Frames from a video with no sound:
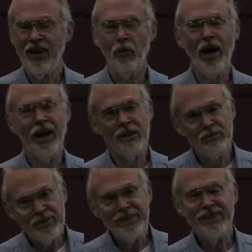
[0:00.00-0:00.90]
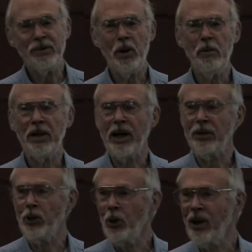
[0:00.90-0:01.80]
Well, maybe not
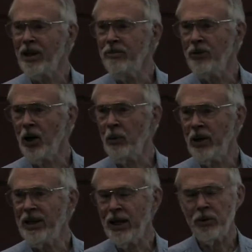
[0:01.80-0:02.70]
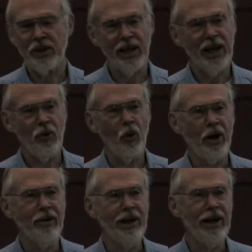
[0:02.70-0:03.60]
totally full, but there was a lot of
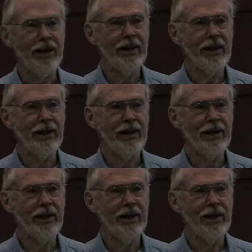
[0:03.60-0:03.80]
water in it.